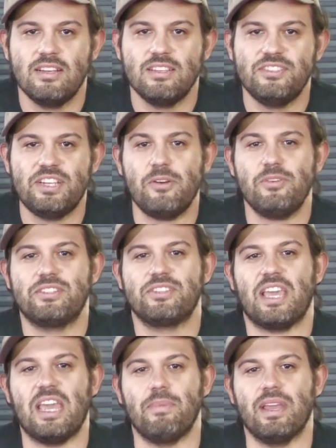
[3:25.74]

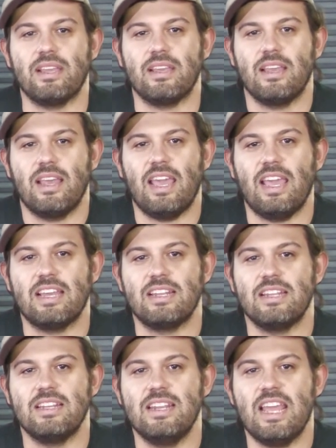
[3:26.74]
Xeriscaping and
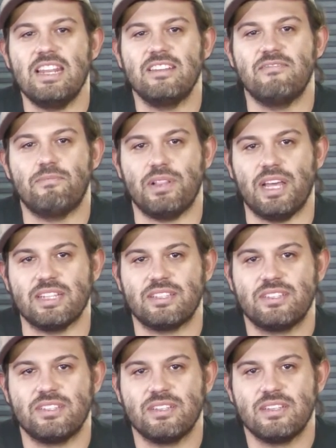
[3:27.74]
native
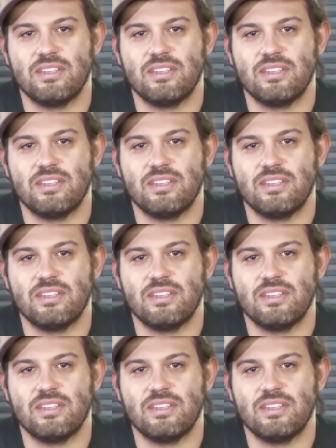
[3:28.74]
plants.